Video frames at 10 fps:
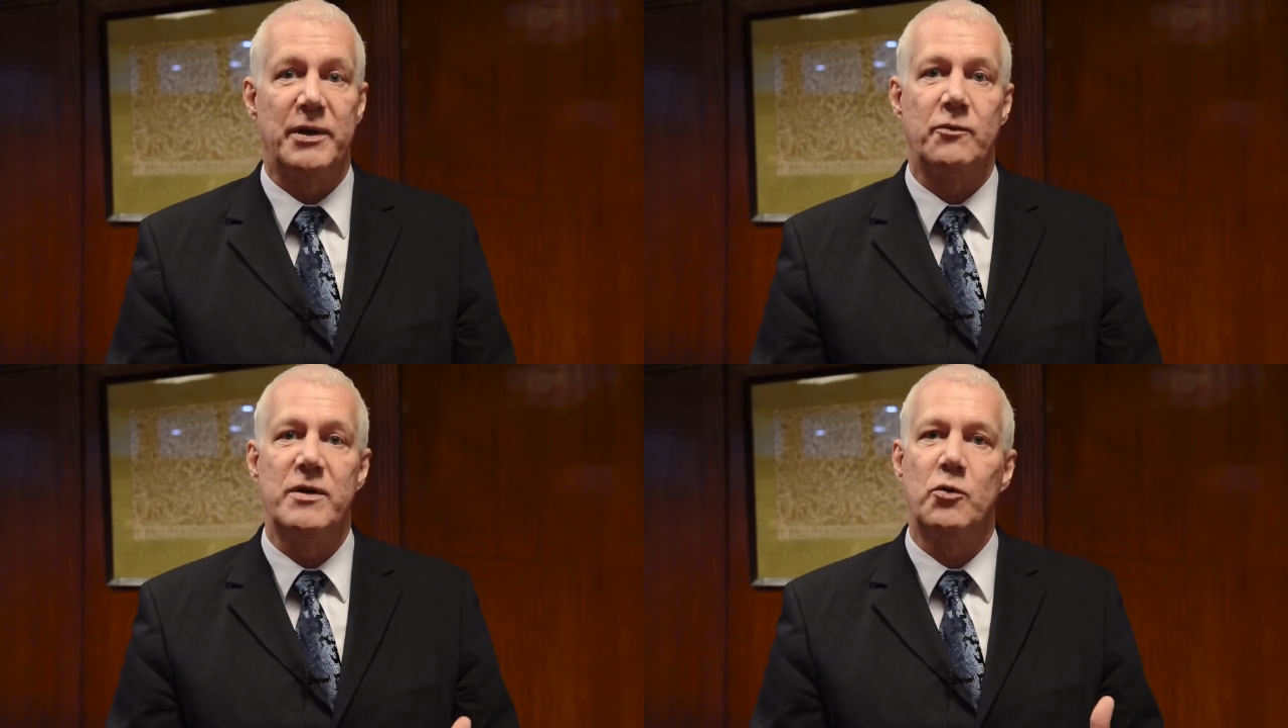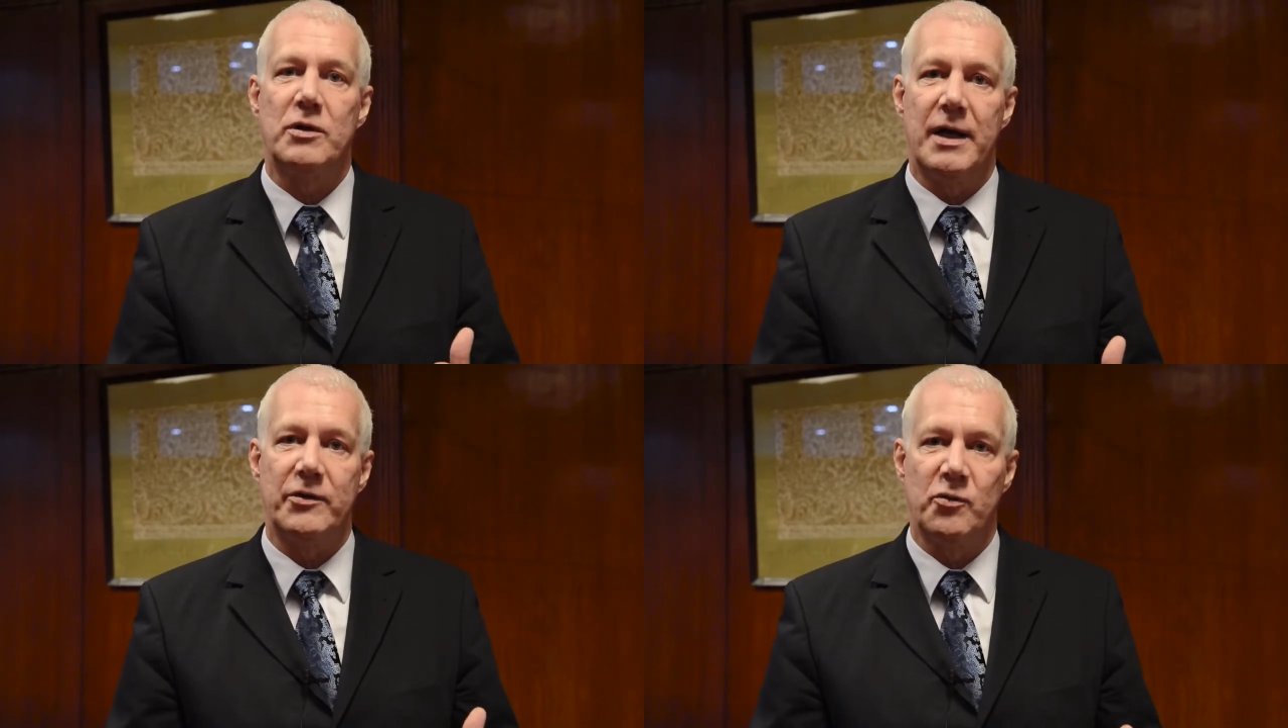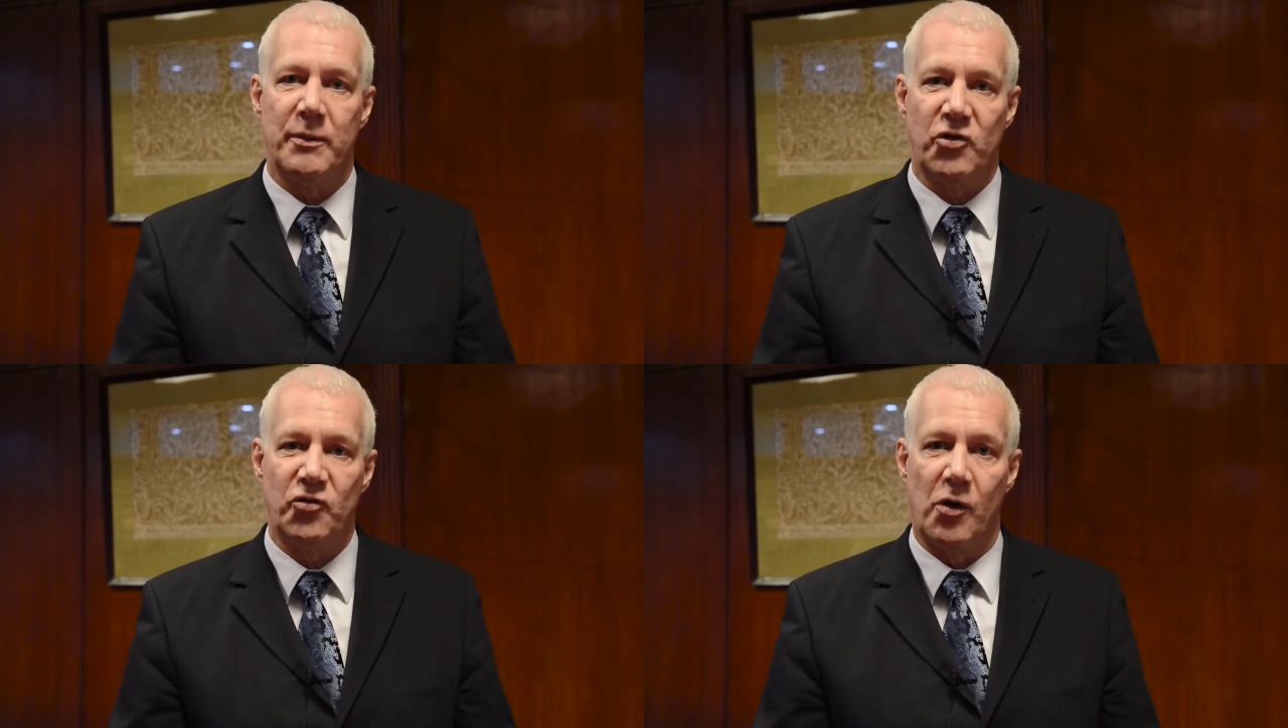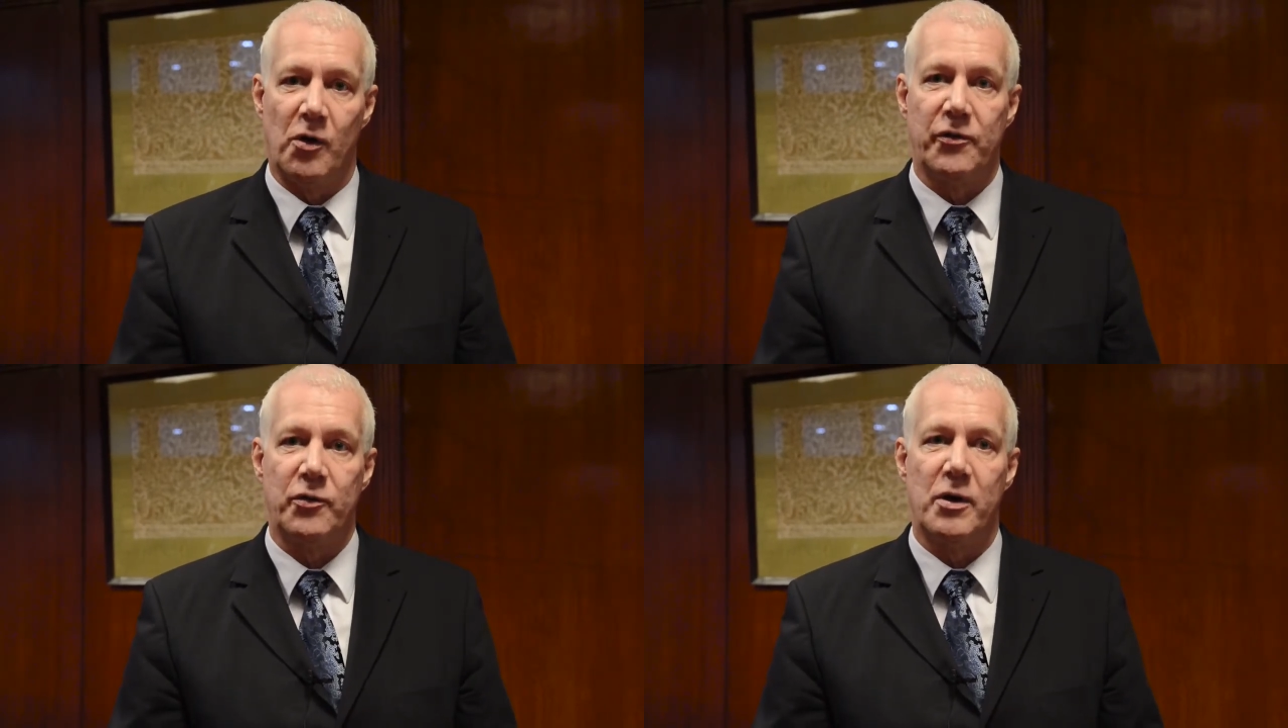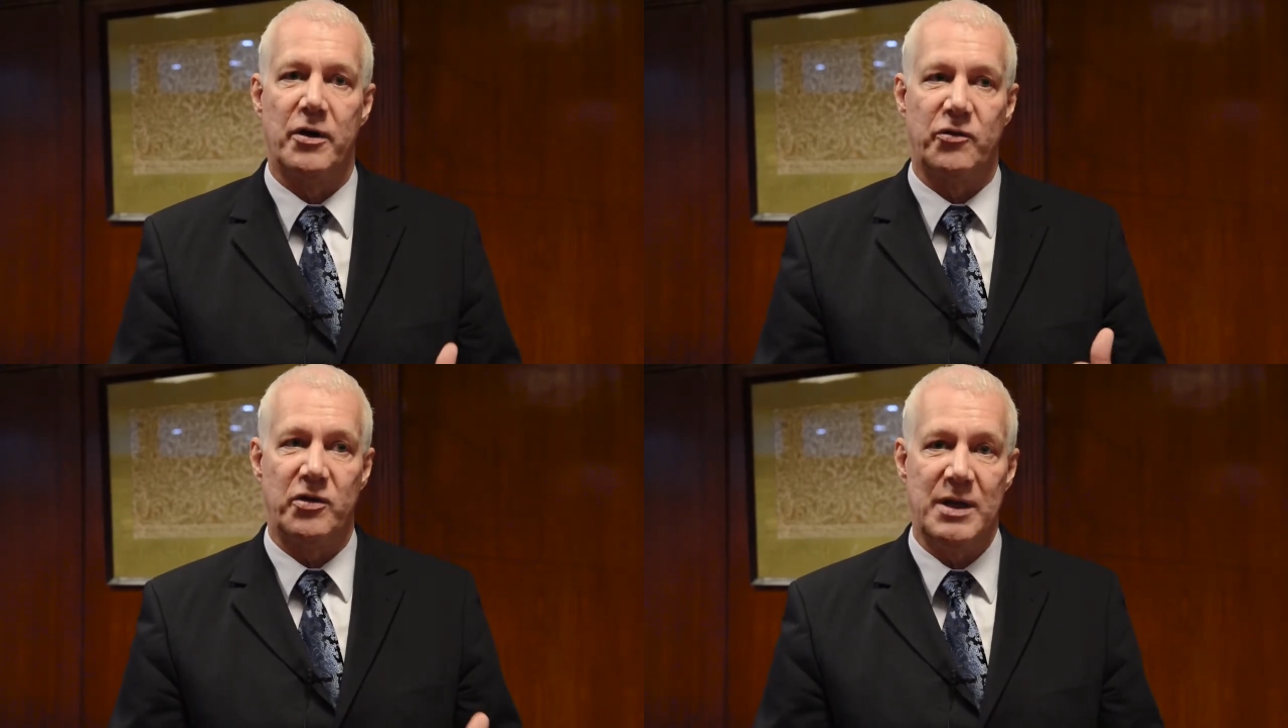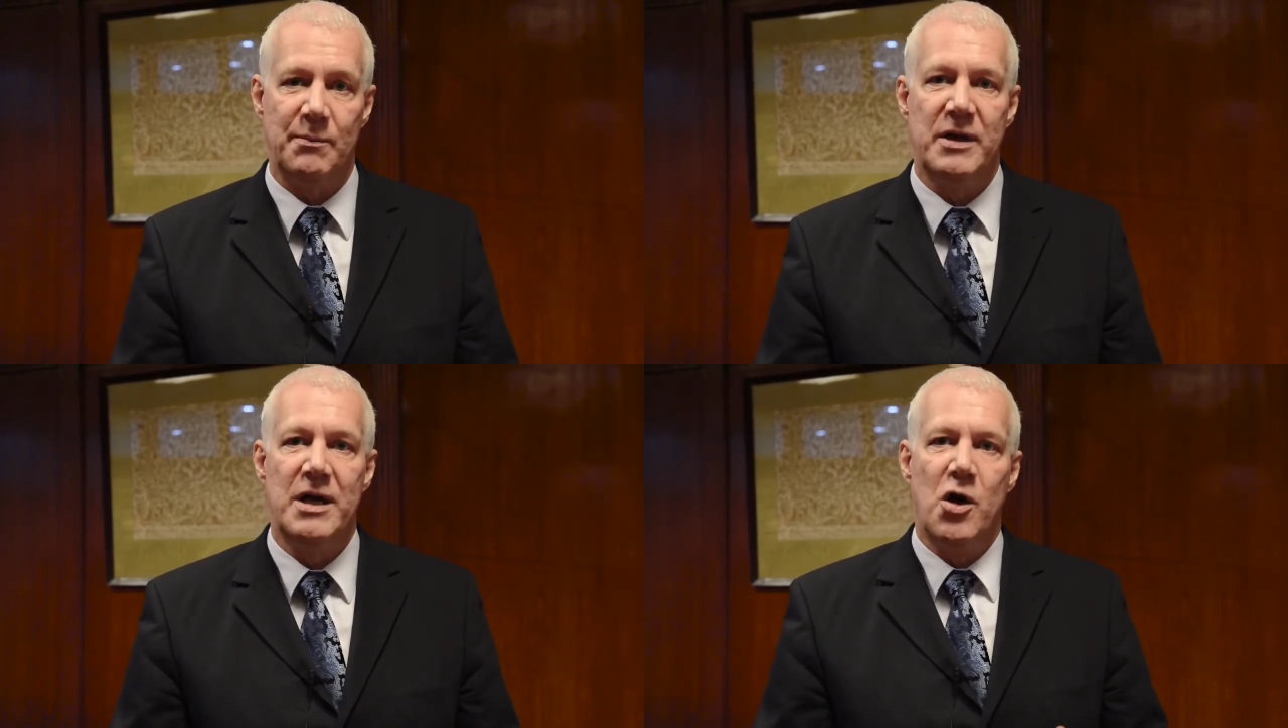but we would like to mention also her team,